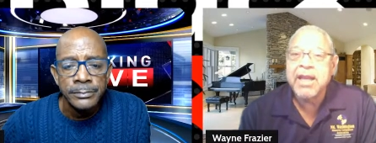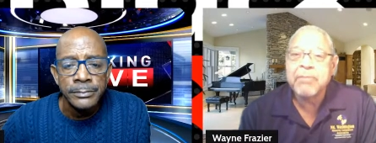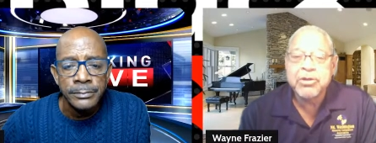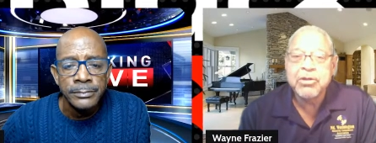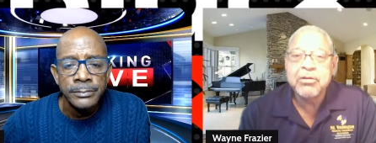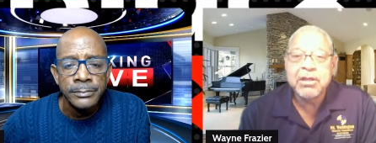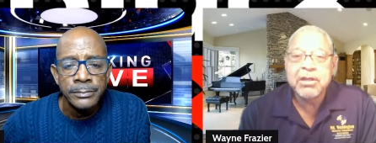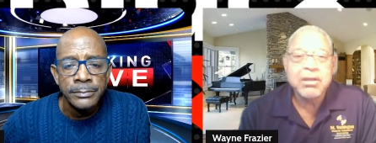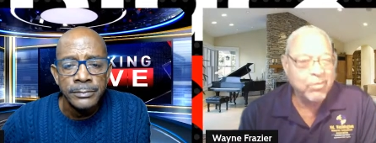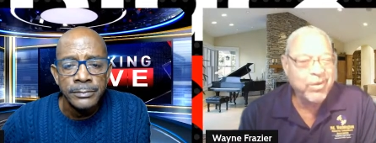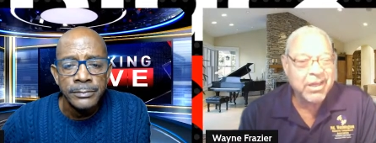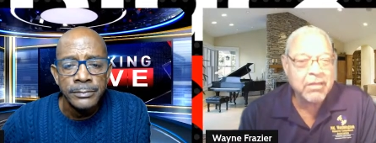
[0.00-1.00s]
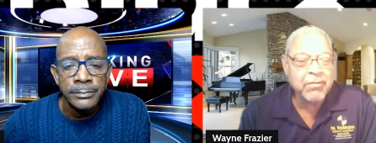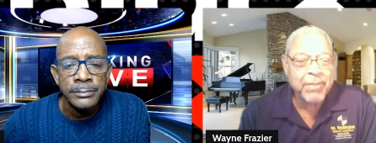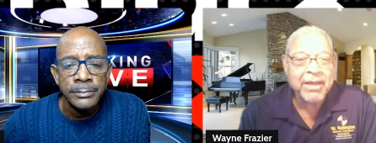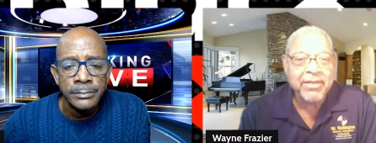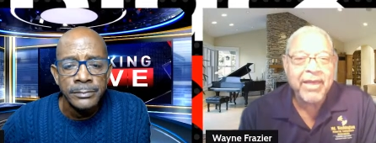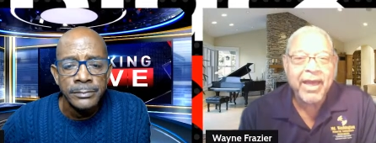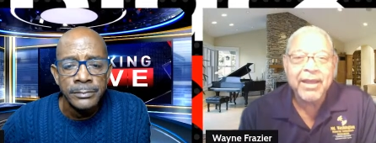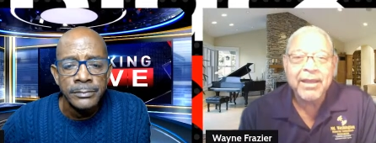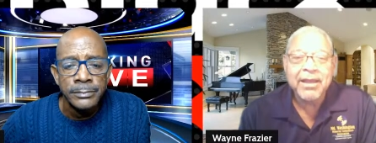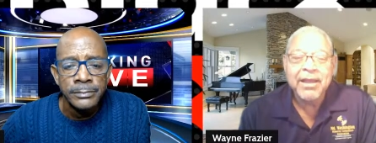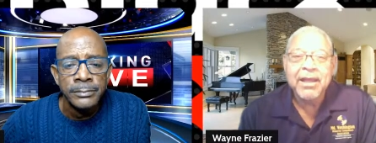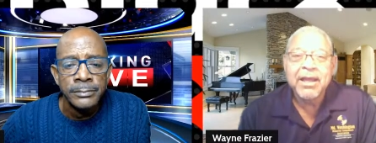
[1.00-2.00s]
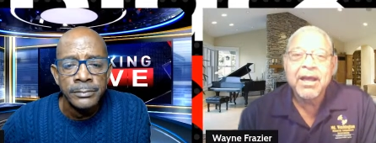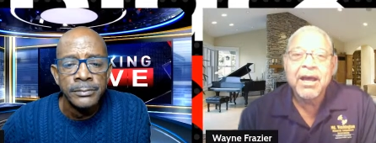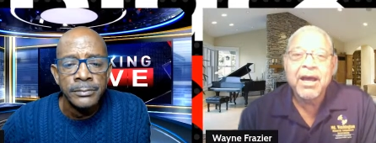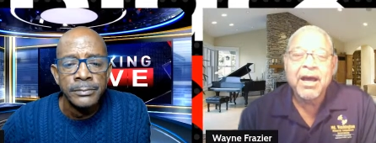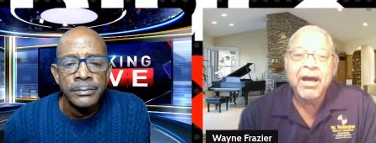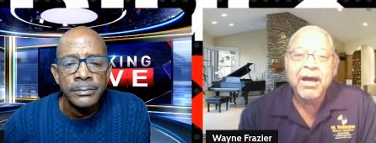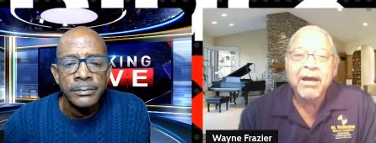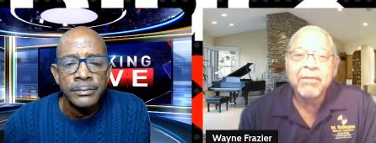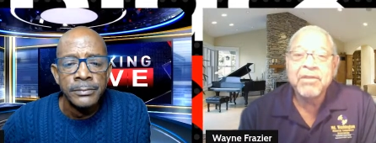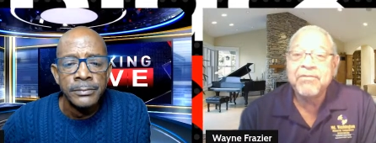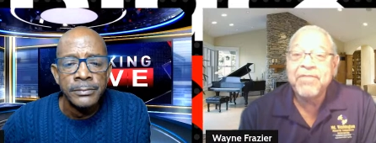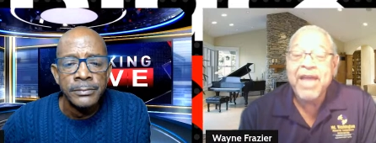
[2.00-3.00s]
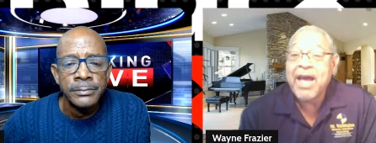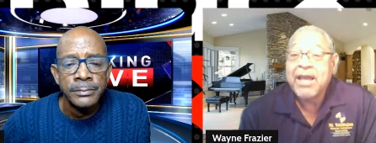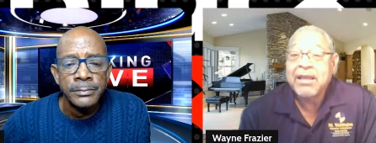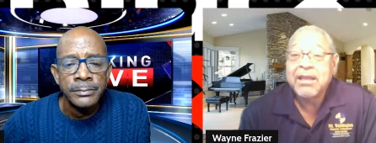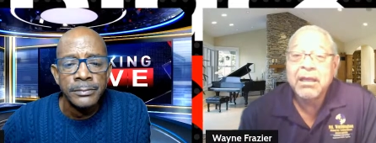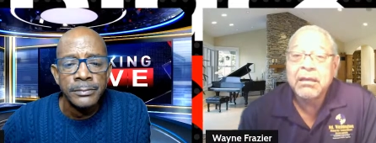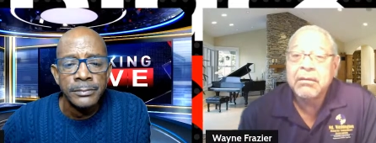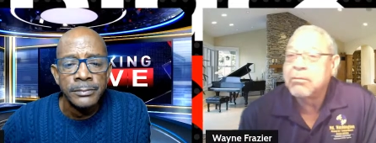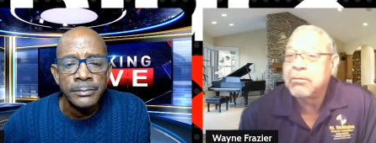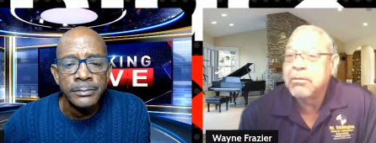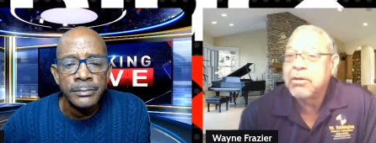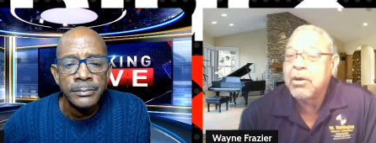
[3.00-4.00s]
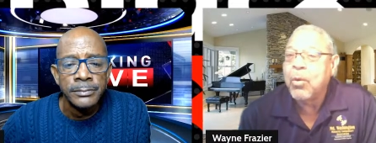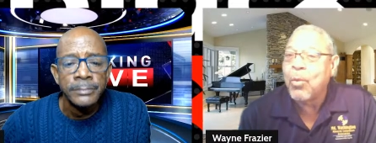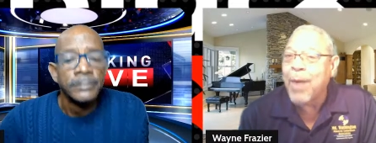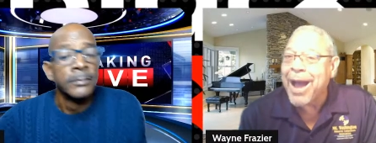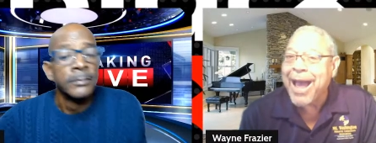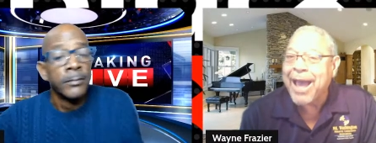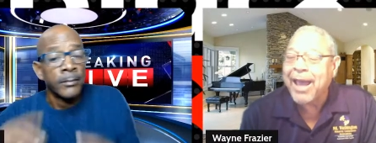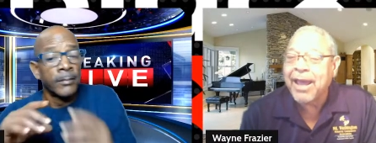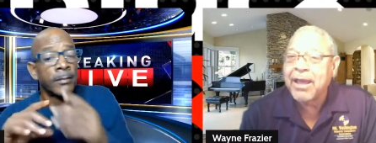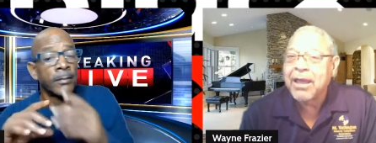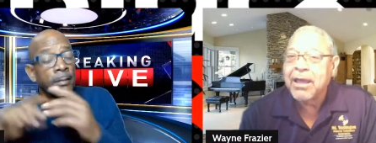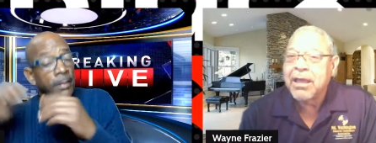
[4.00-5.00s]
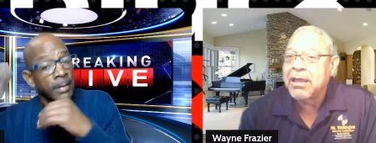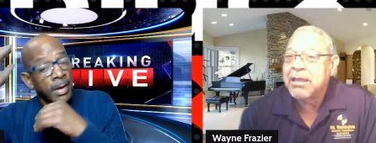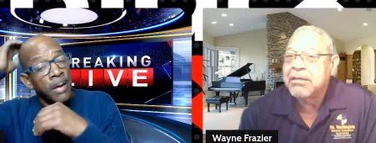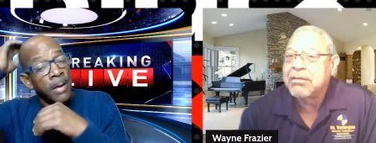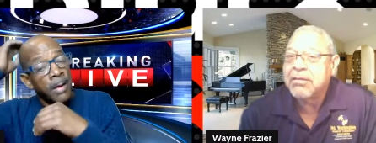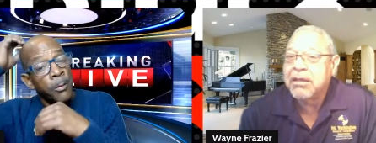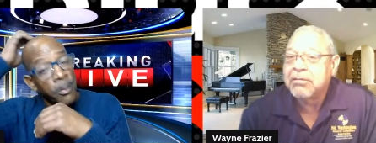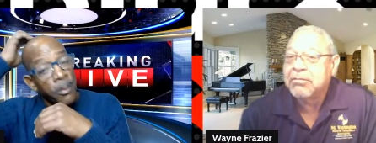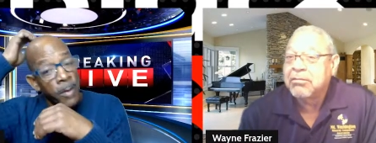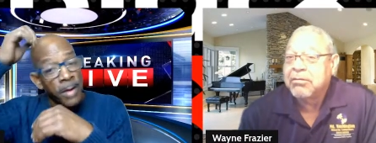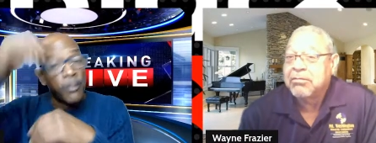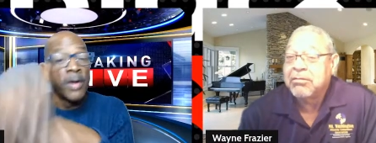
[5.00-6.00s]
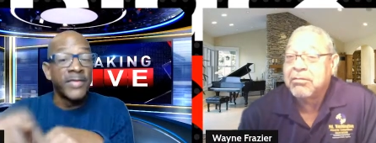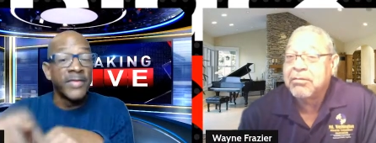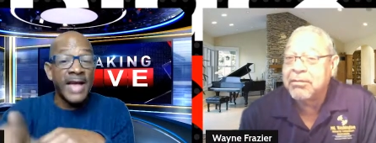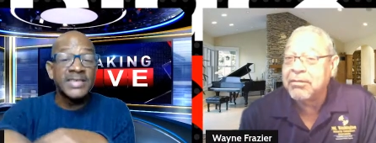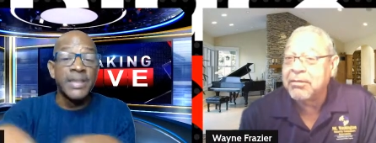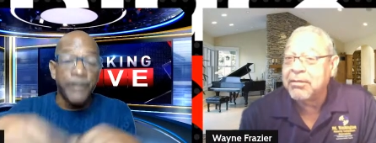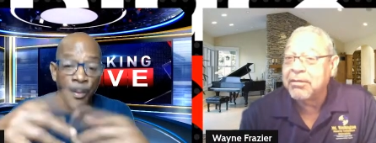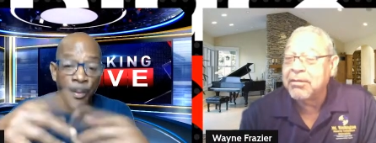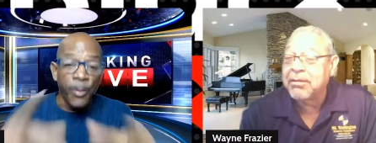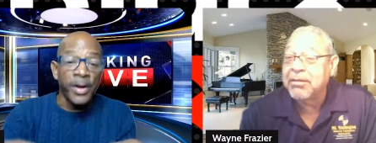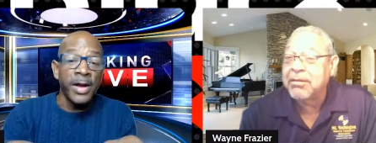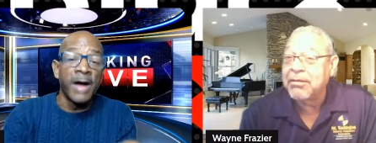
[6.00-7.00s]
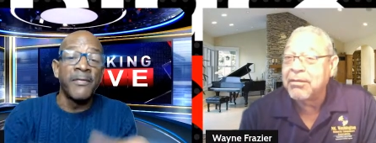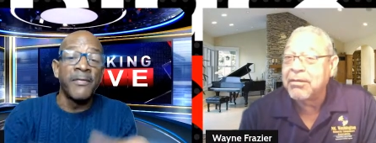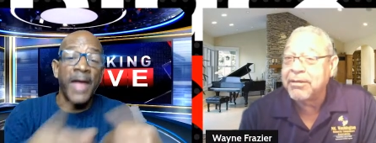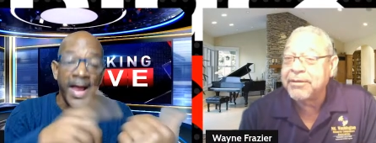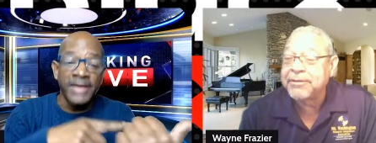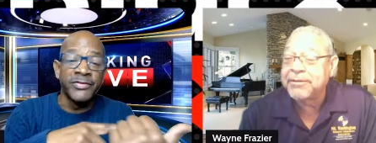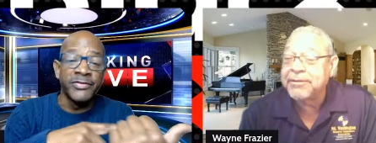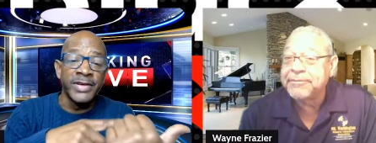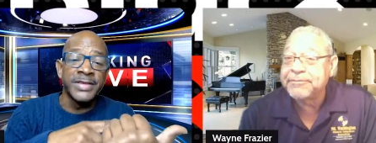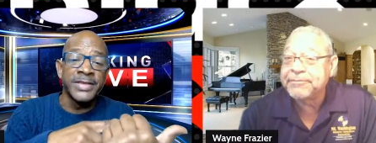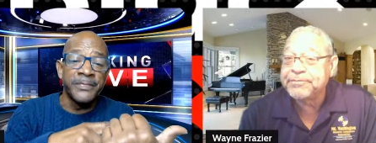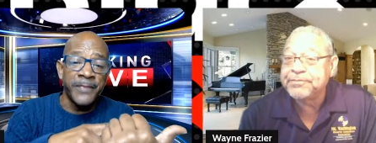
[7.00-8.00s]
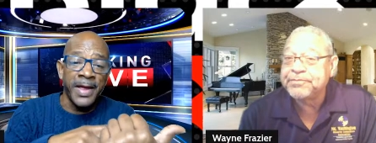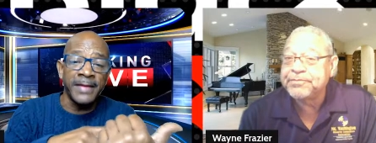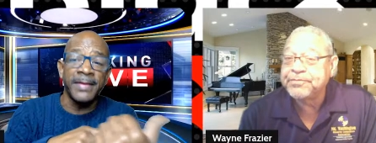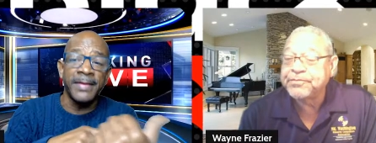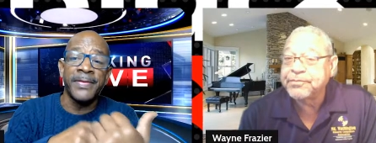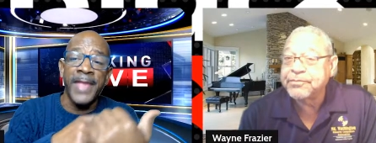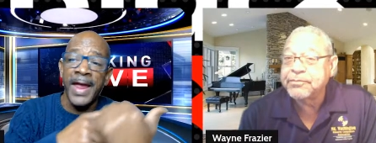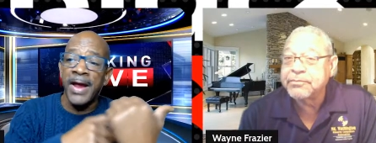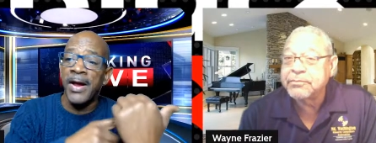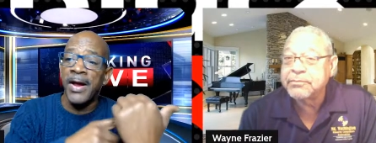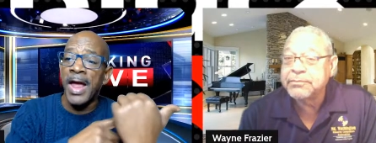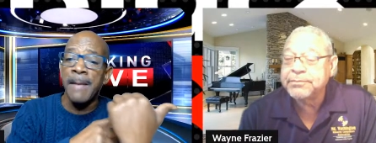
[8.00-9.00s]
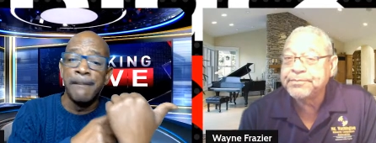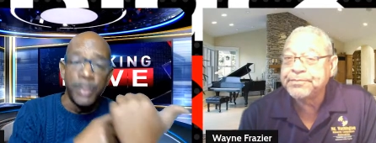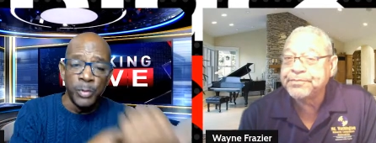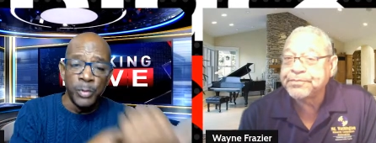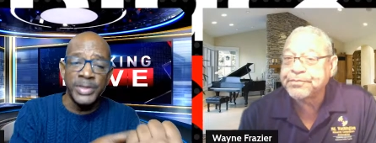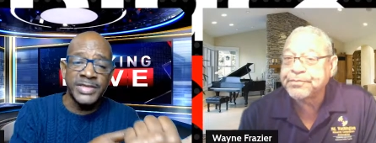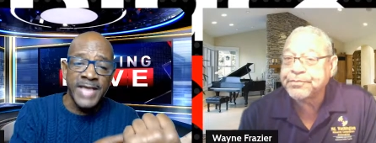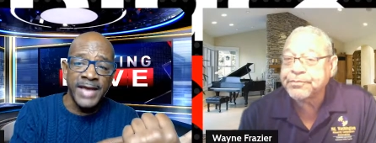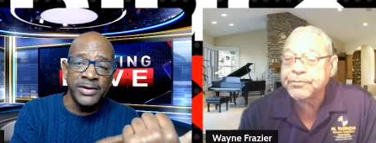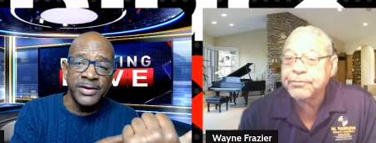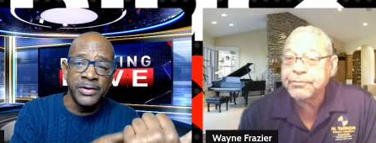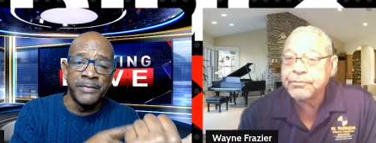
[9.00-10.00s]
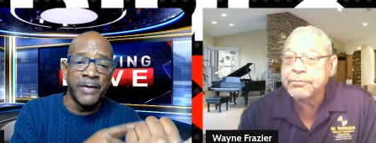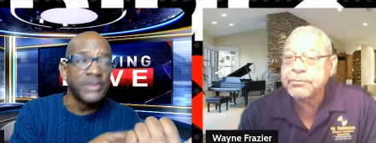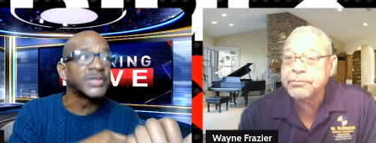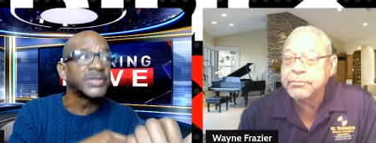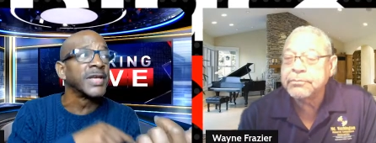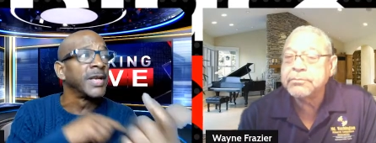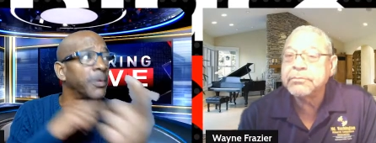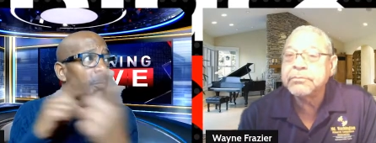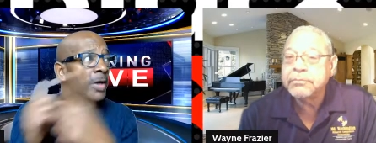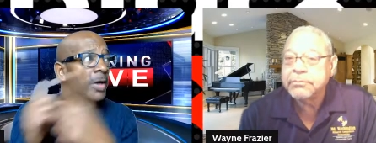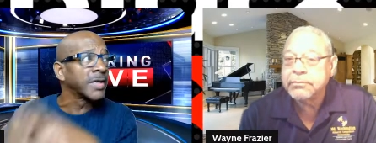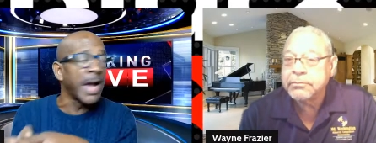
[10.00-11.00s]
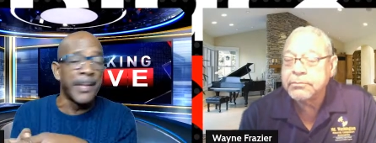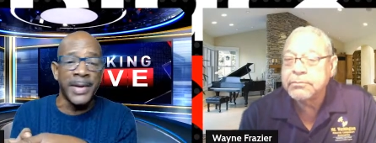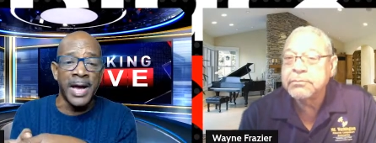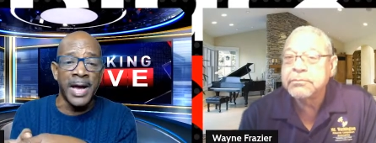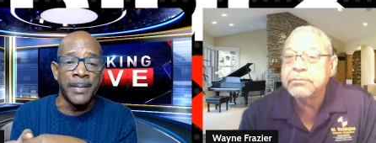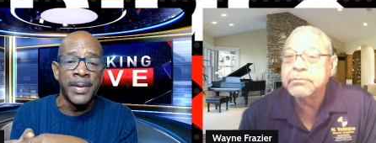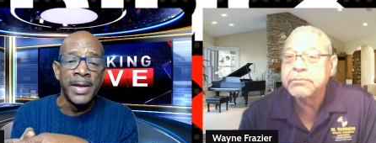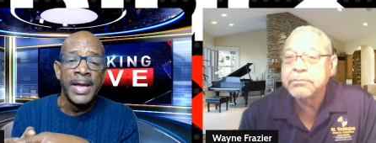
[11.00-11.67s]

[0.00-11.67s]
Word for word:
Speaker 1: opportunities. We expect that. Um, if not, then you know why. Is, well, well,
Speaker 2: that's the point of Adrian's event there at Bowie State University, the one coming up